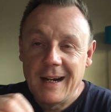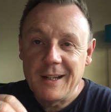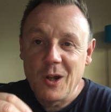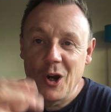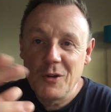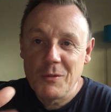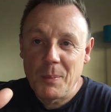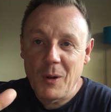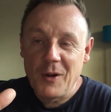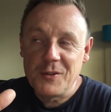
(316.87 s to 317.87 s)
And her
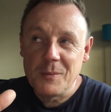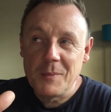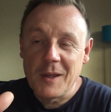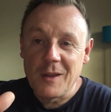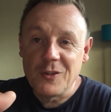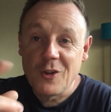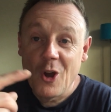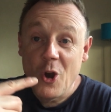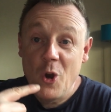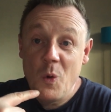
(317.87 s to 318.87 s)
reply to me is,
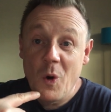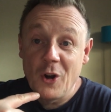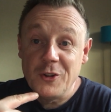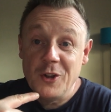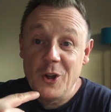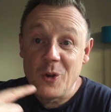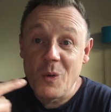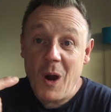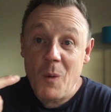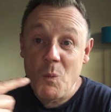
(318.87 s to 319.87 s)
"Who are
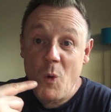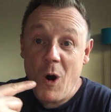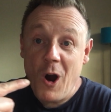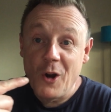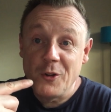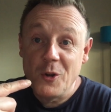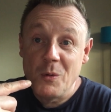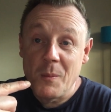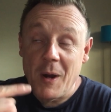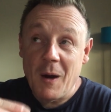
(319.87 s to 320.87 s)
you and what are
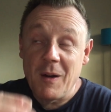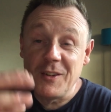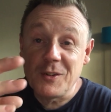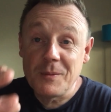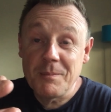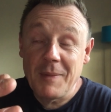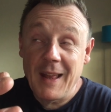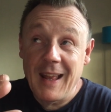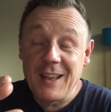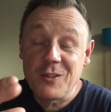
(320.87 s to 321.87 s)
you about?"
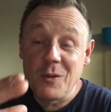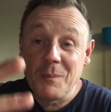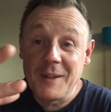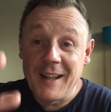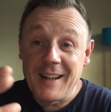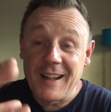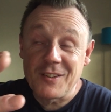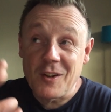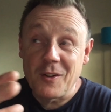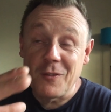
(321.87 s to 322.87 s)
It took me the
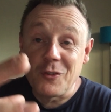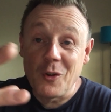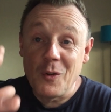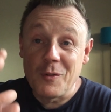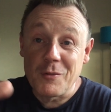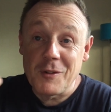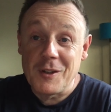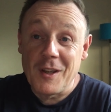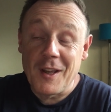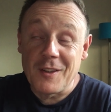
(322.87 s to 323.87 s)
next kind of 2 to 3
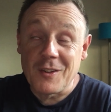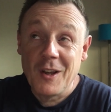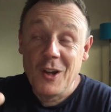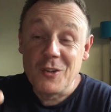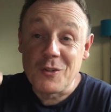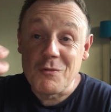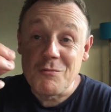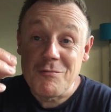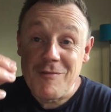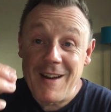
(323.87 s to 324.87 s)
years to
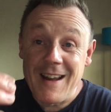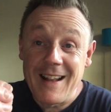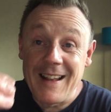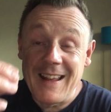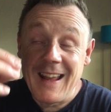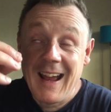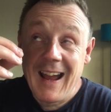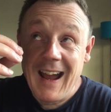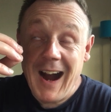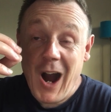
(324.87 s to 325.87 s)
really
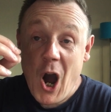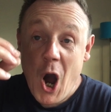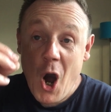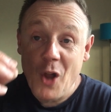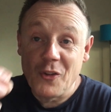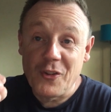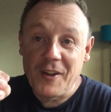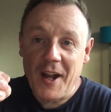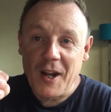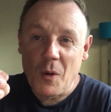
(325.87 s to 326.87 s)
answer
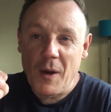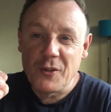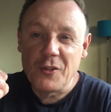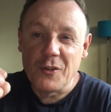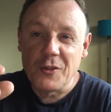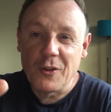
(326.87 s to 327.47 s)
that question.